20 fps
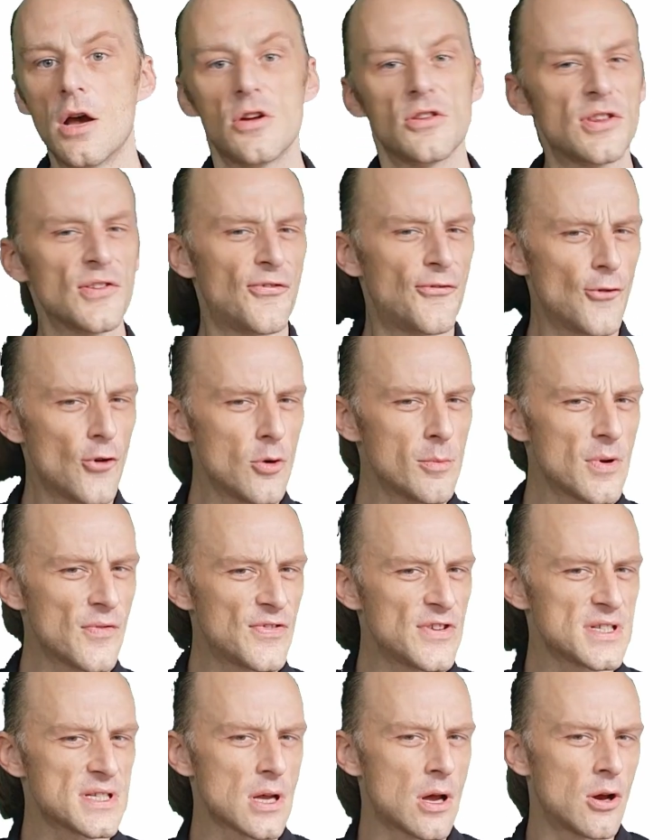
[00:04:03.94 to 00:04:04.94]
The form of
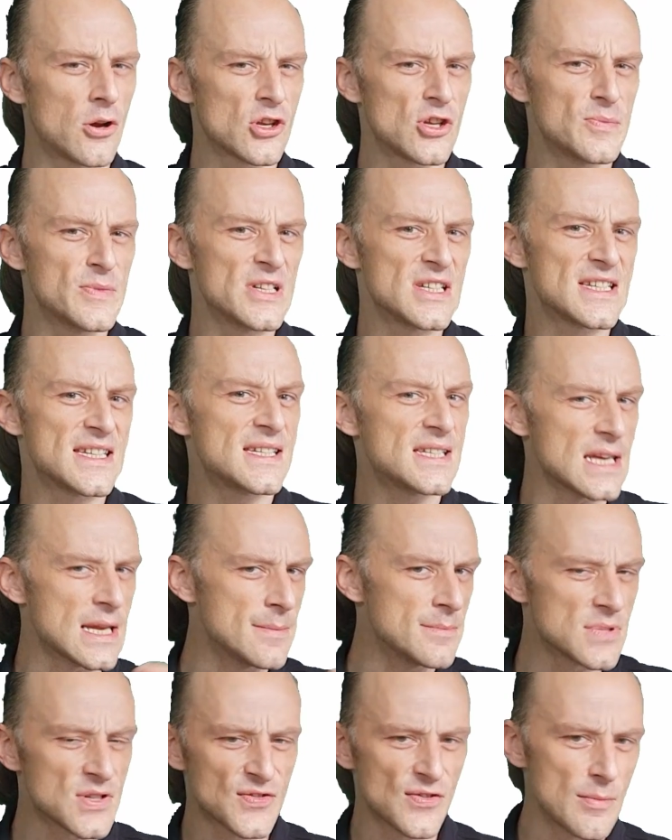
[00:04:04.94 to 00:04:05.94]
this argument
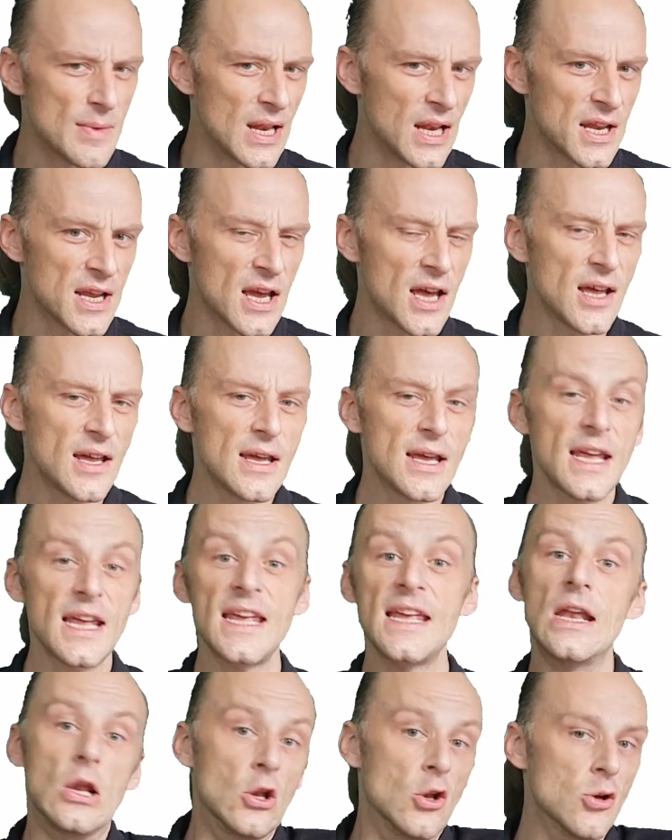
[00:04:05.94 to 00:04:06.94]
seems familiar.
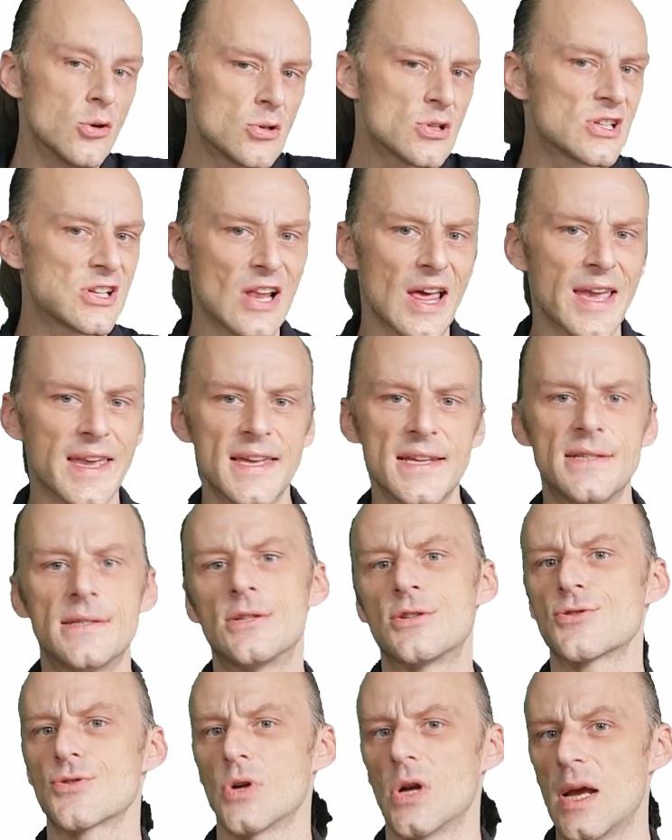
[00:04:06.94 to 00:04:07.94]
It looks like it
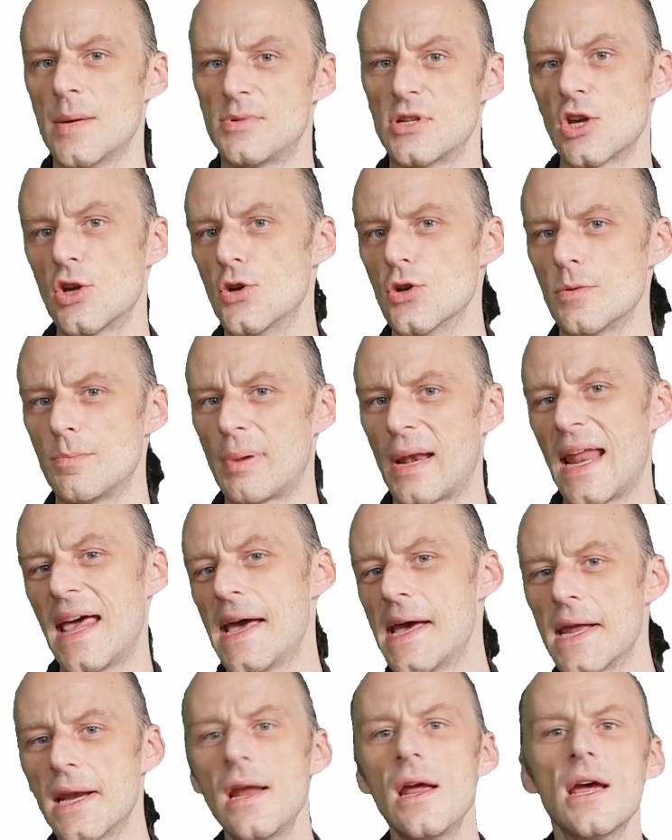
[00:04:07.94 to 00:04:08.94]
describes a good
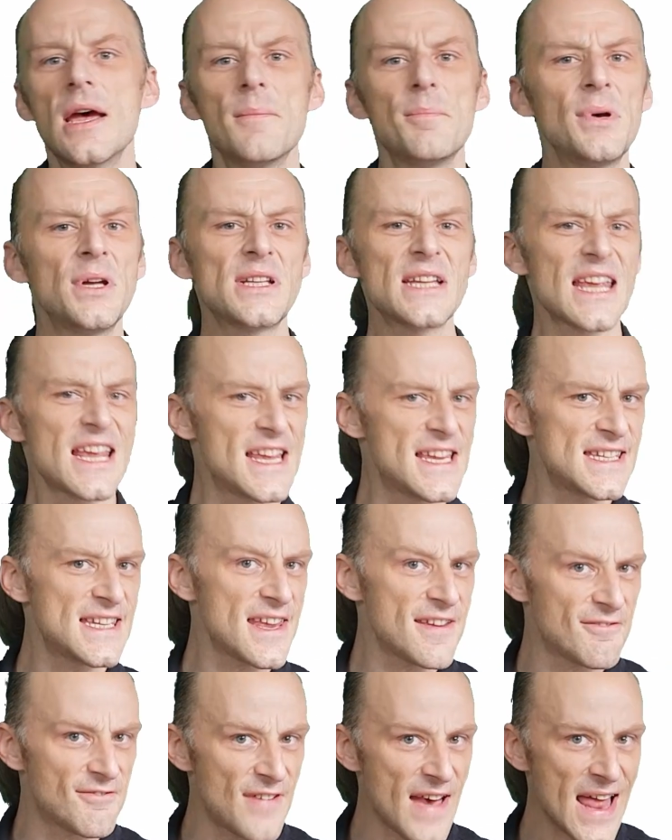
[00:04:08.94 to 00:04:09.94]
plan, but is
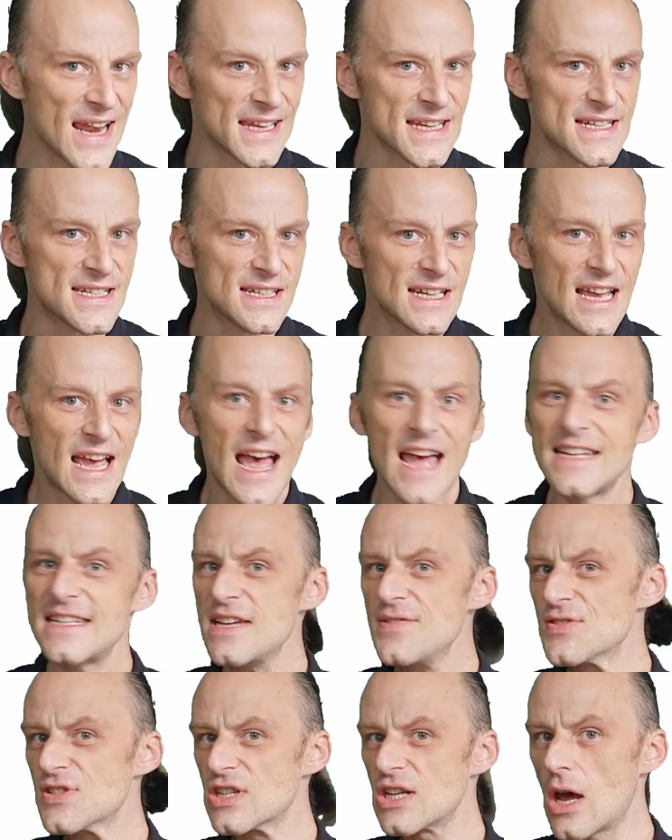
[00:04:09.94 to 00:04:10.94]
it valid? And
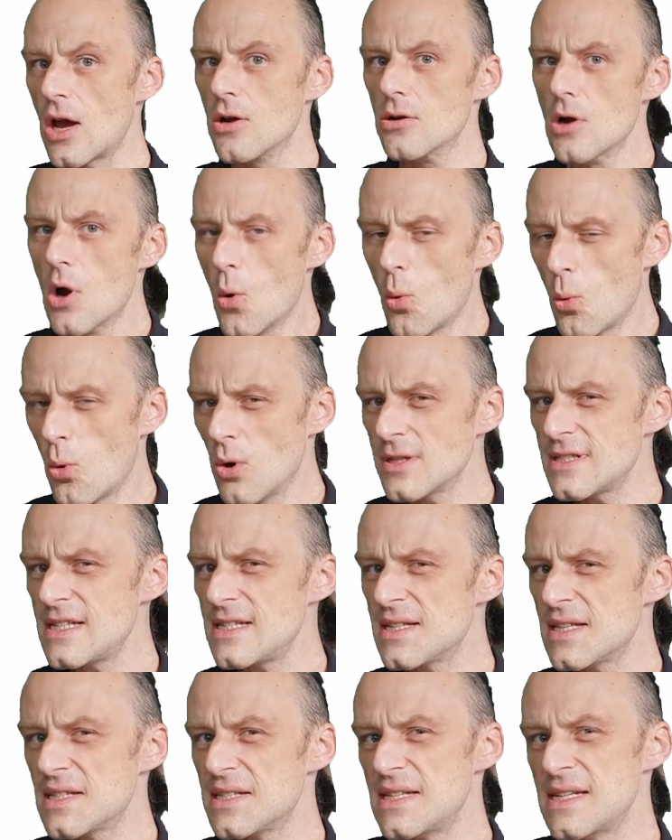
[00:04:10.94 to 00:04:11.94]
if so, what
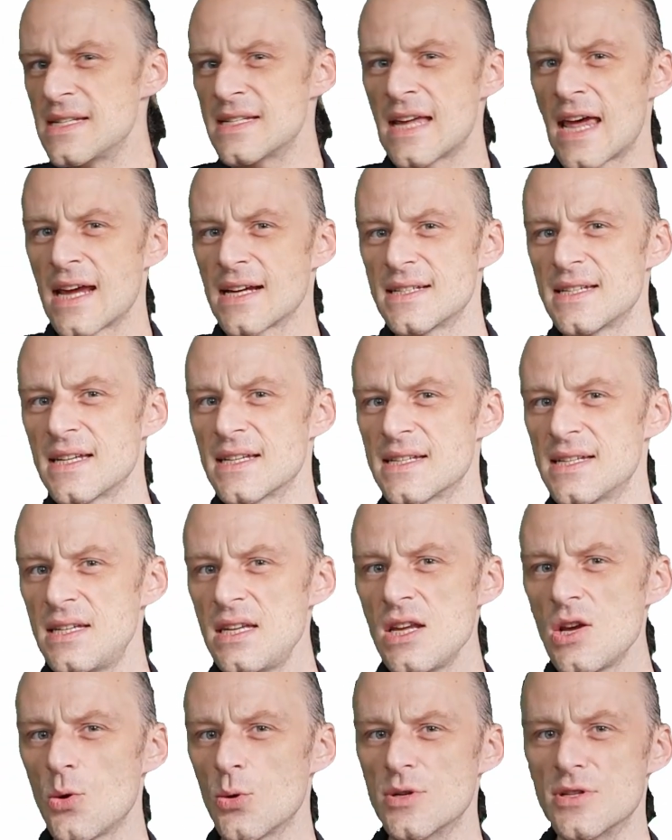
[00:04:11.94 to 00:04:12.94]
is the syntactic
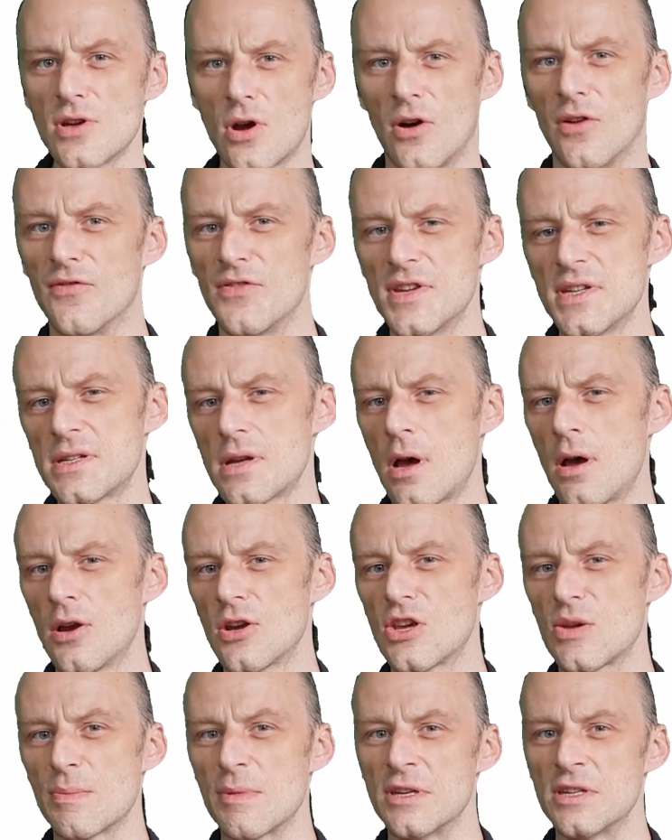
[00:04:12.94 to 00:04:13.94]
sequence of this
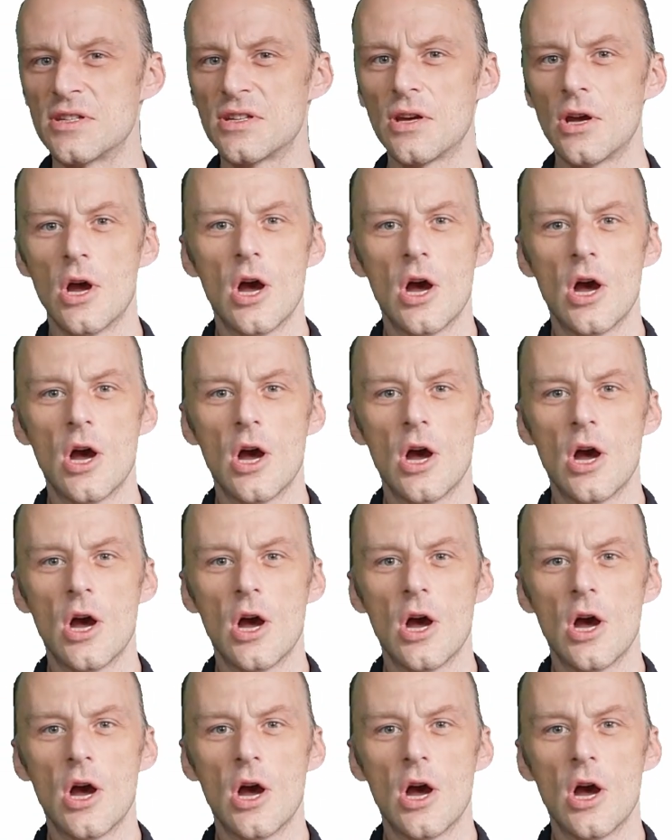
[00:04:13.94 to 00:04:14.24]
argument?